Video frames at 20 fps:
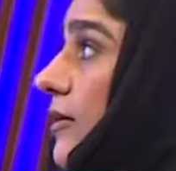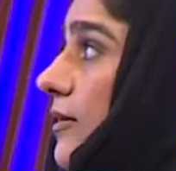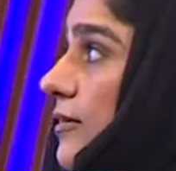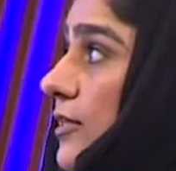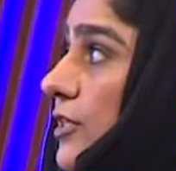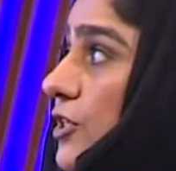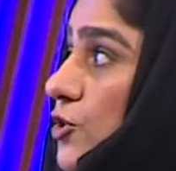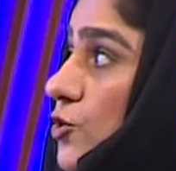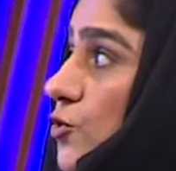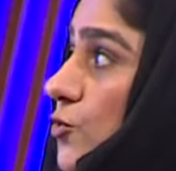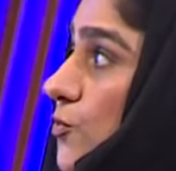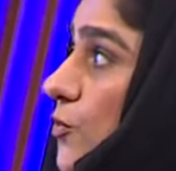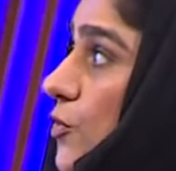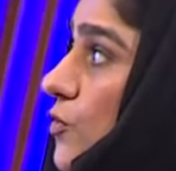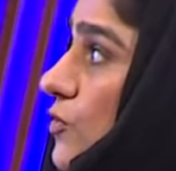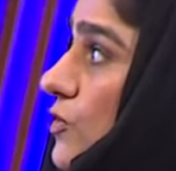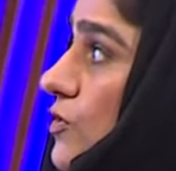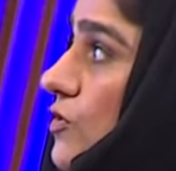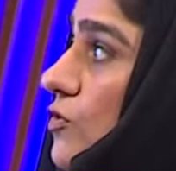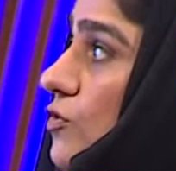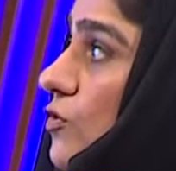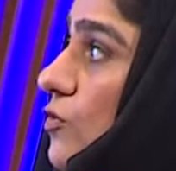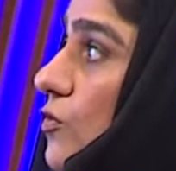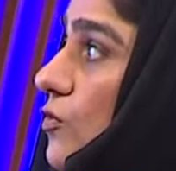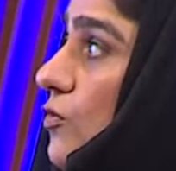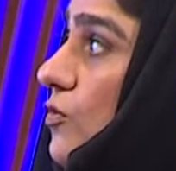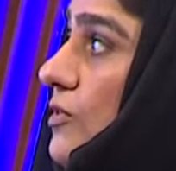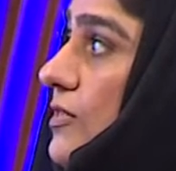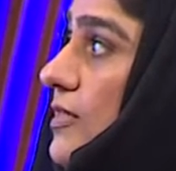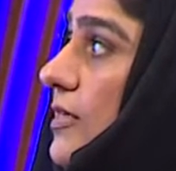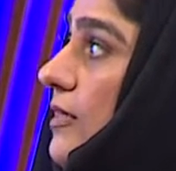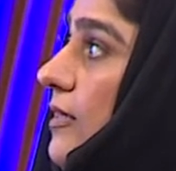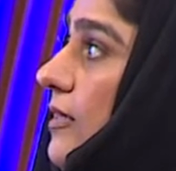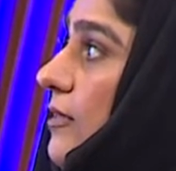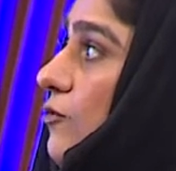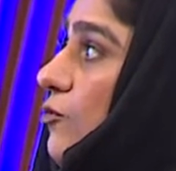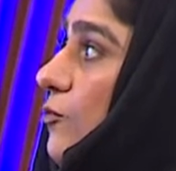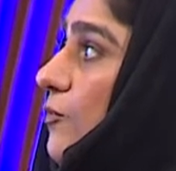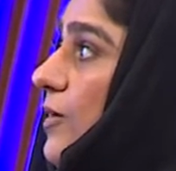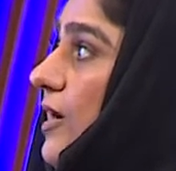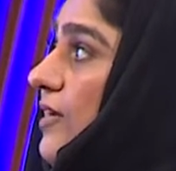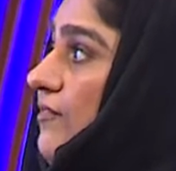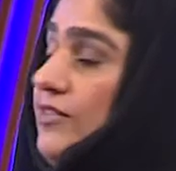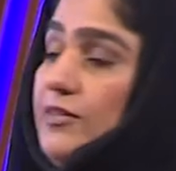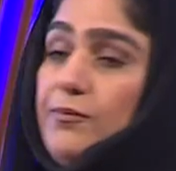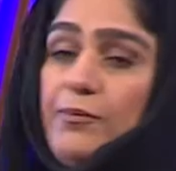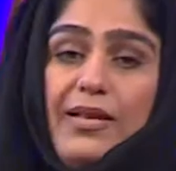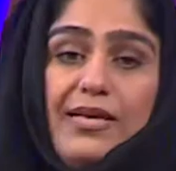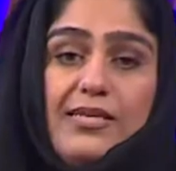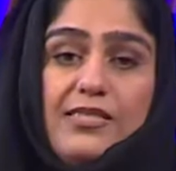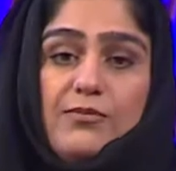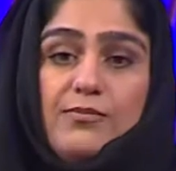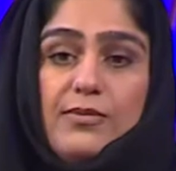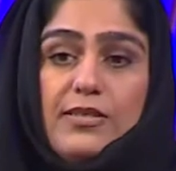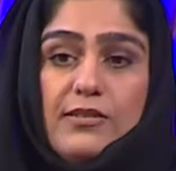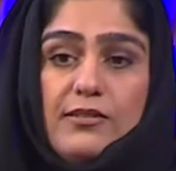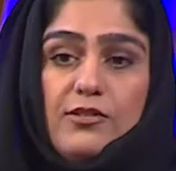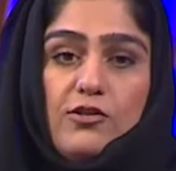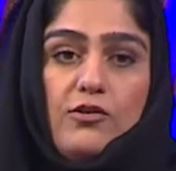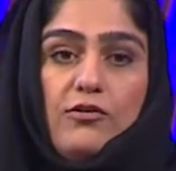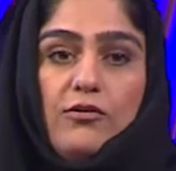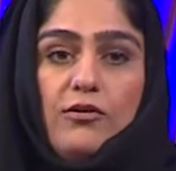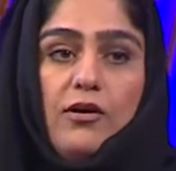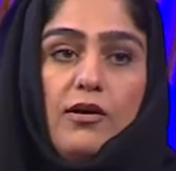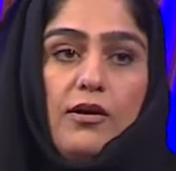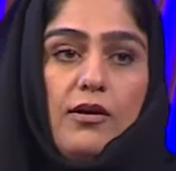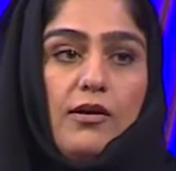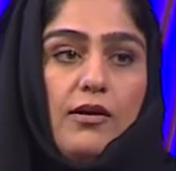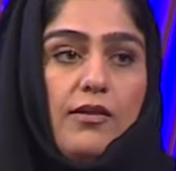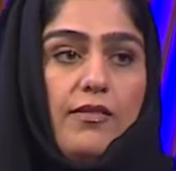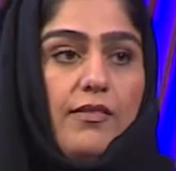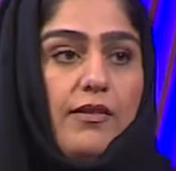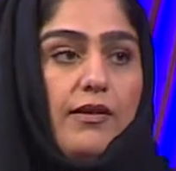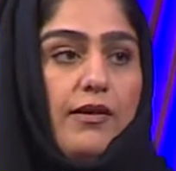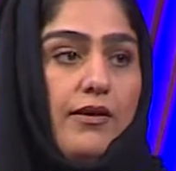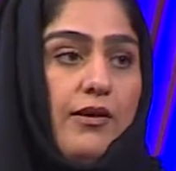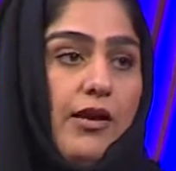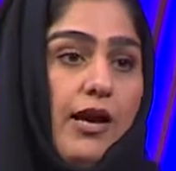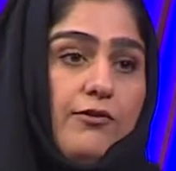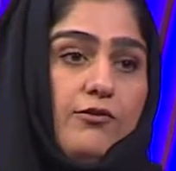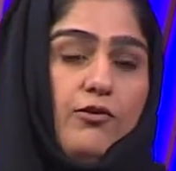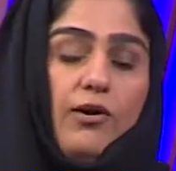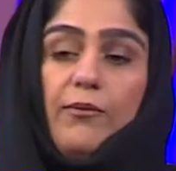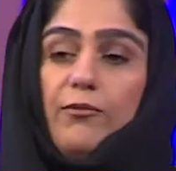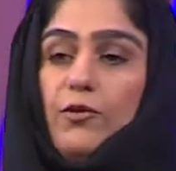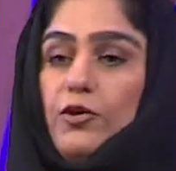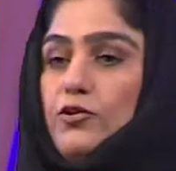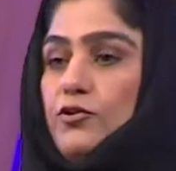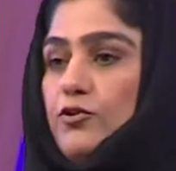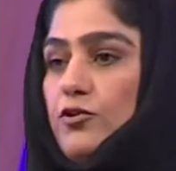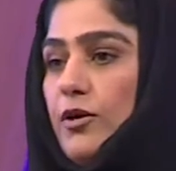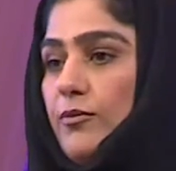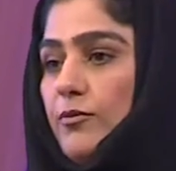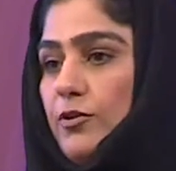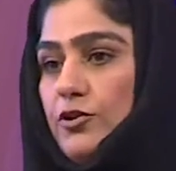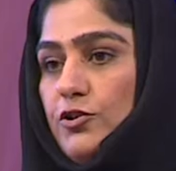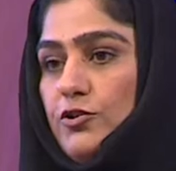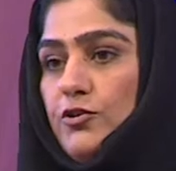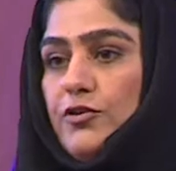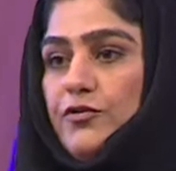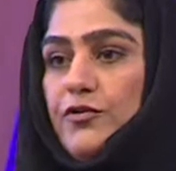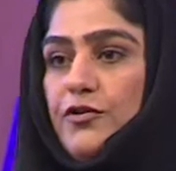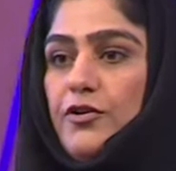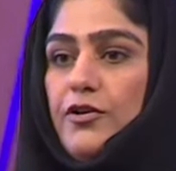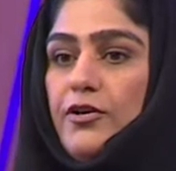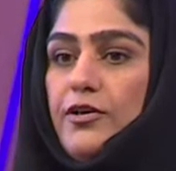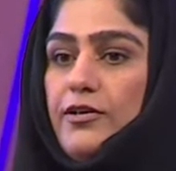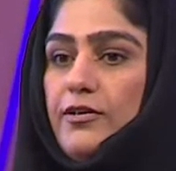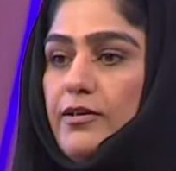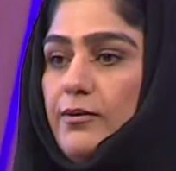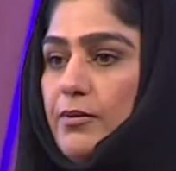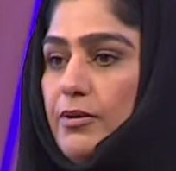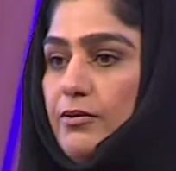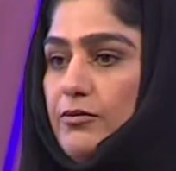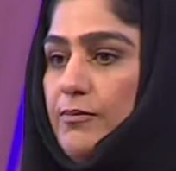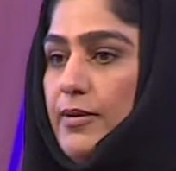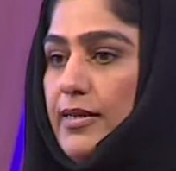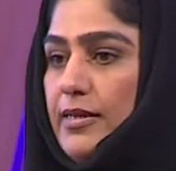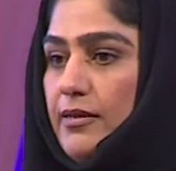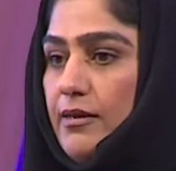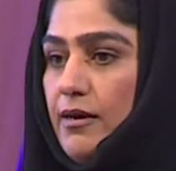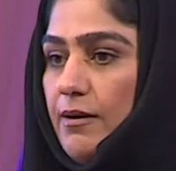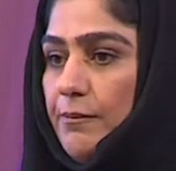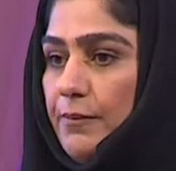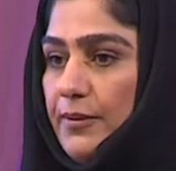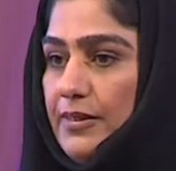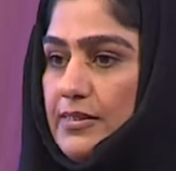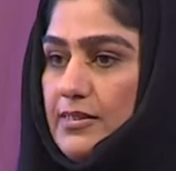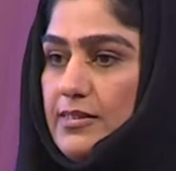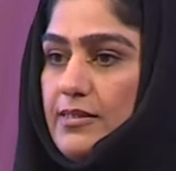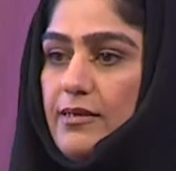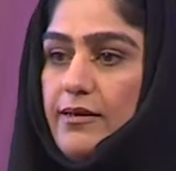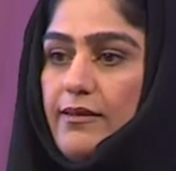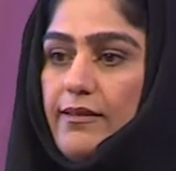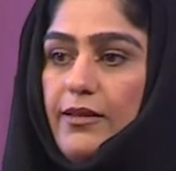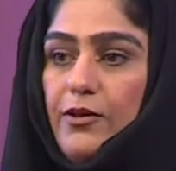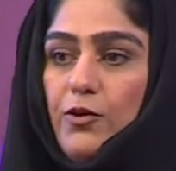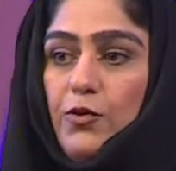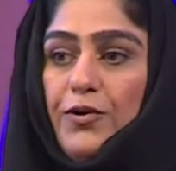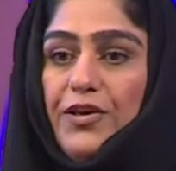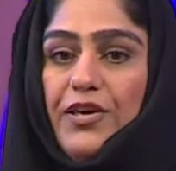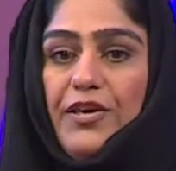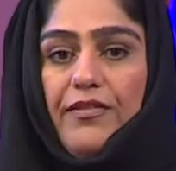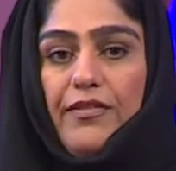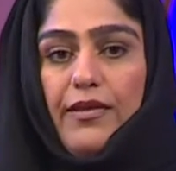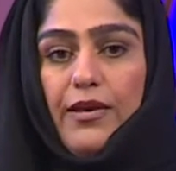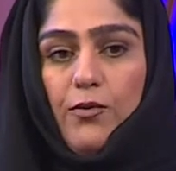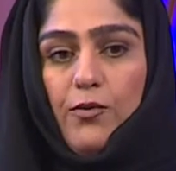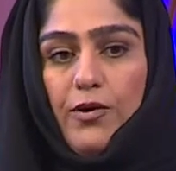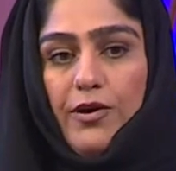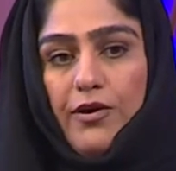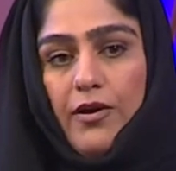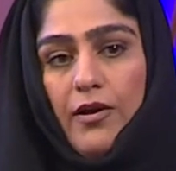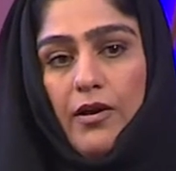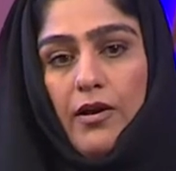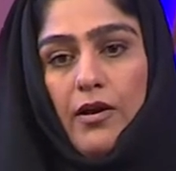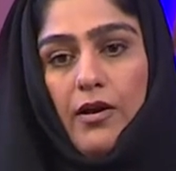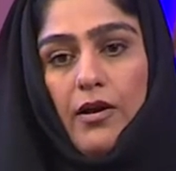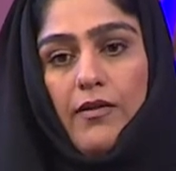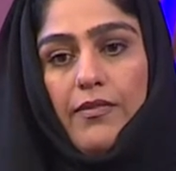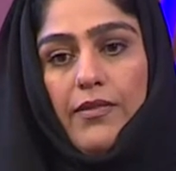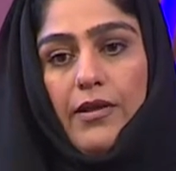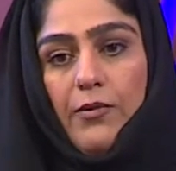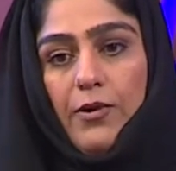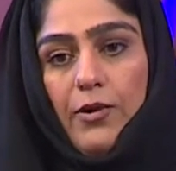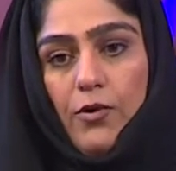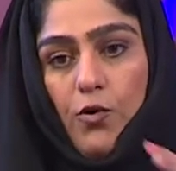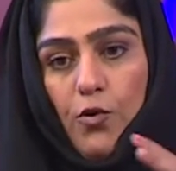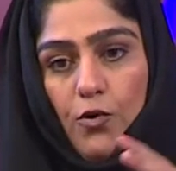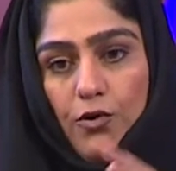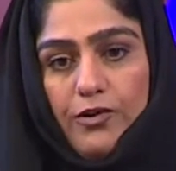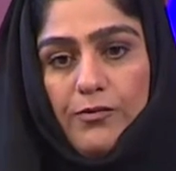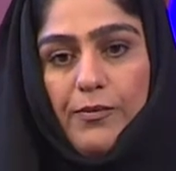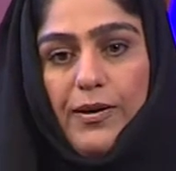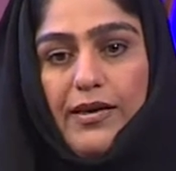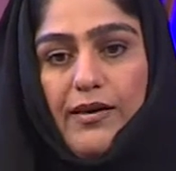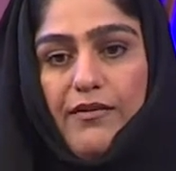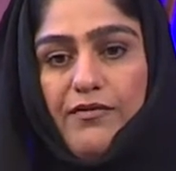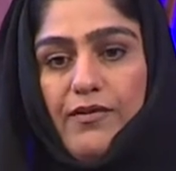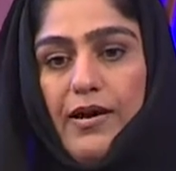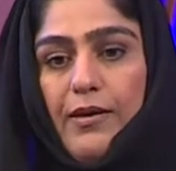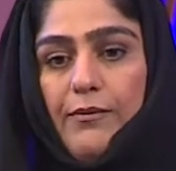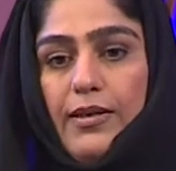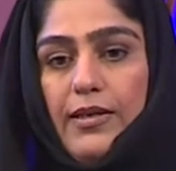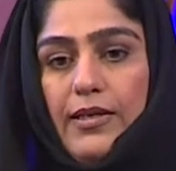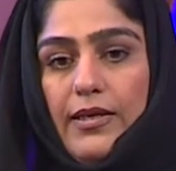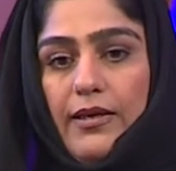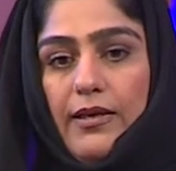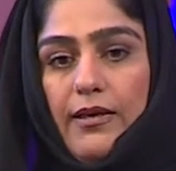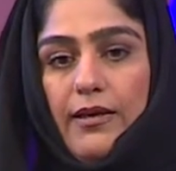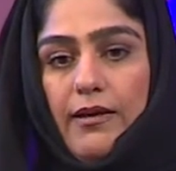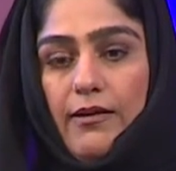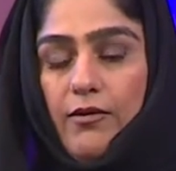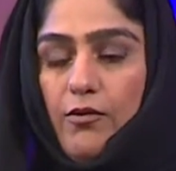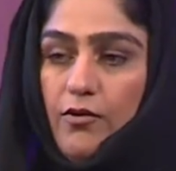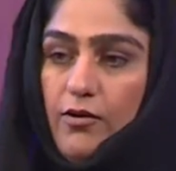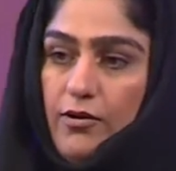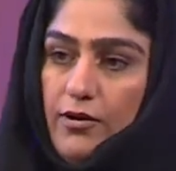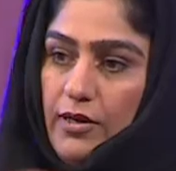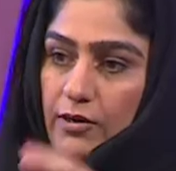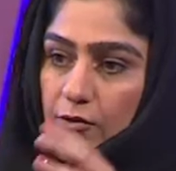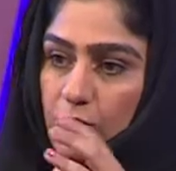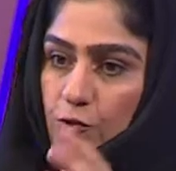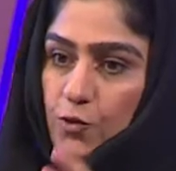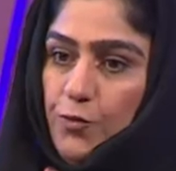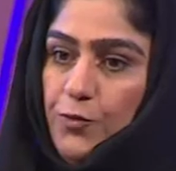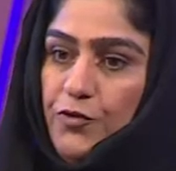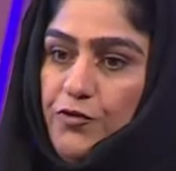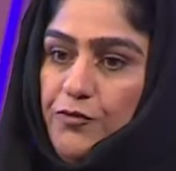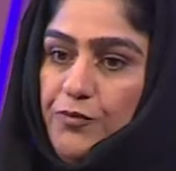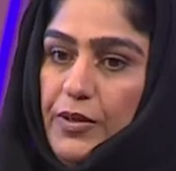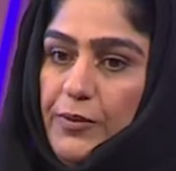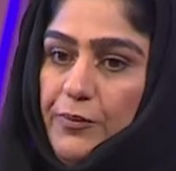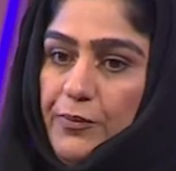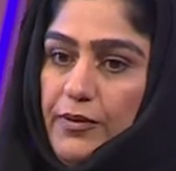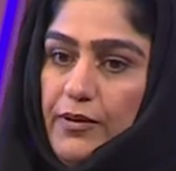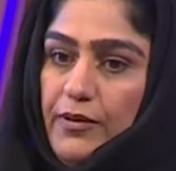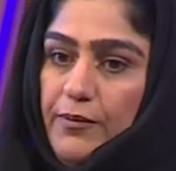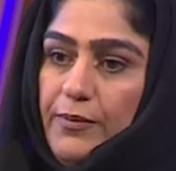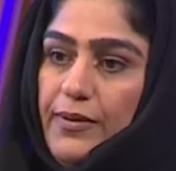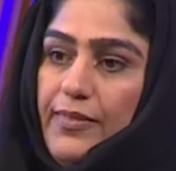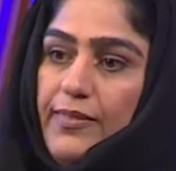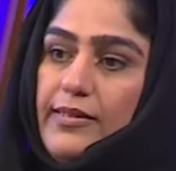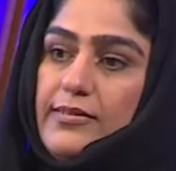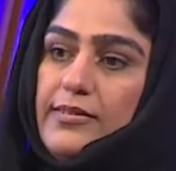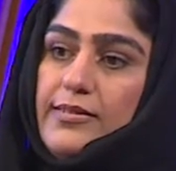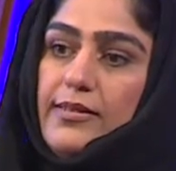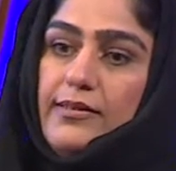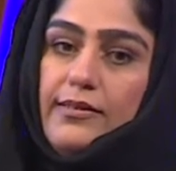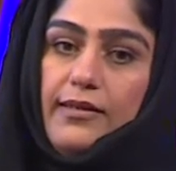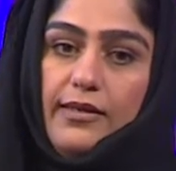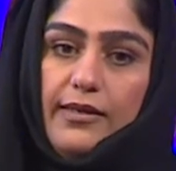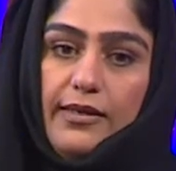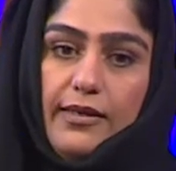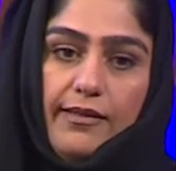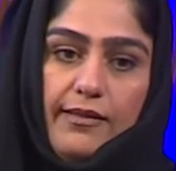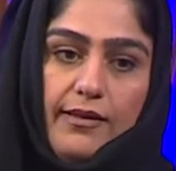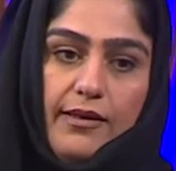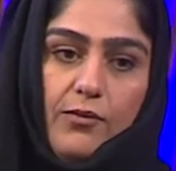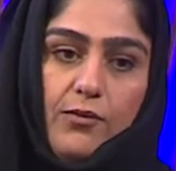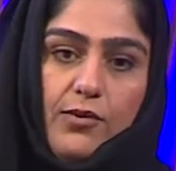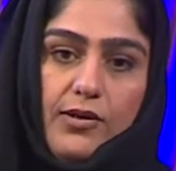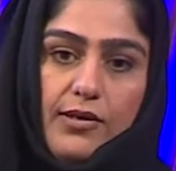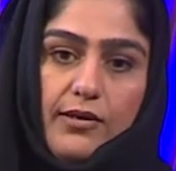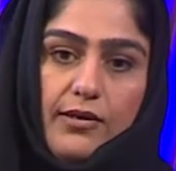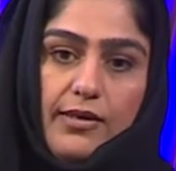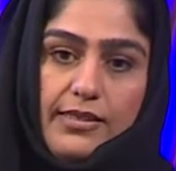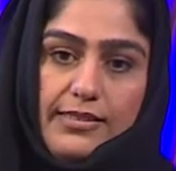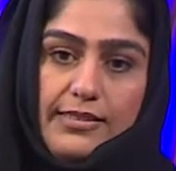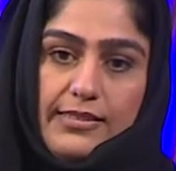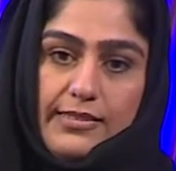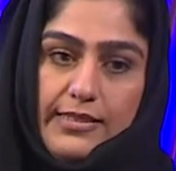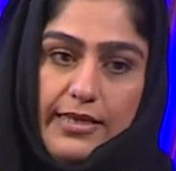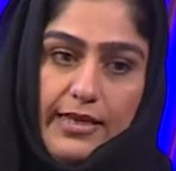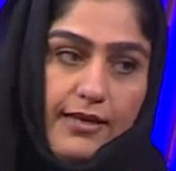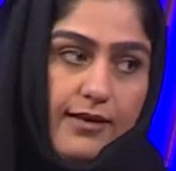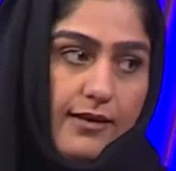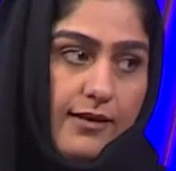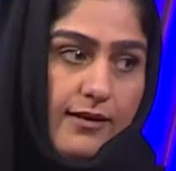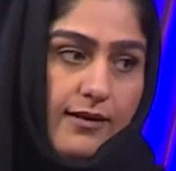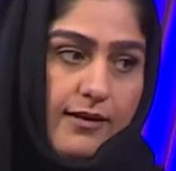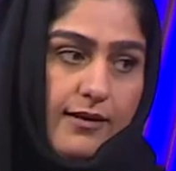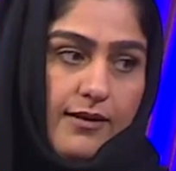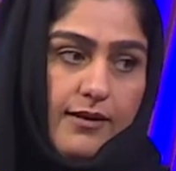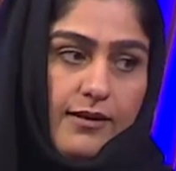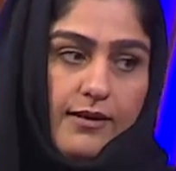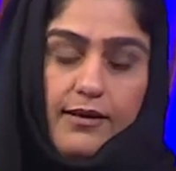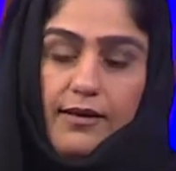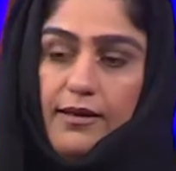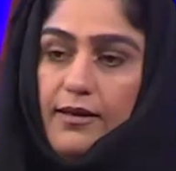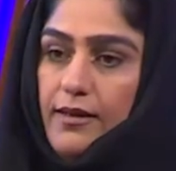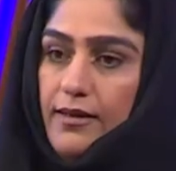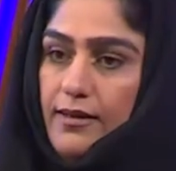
They can issue bonds, sukuk, they can do private placements. I'm not sure if you heard about many companies here in the UAE. They were owned by a family or a group of people, but then suddenly there were a stake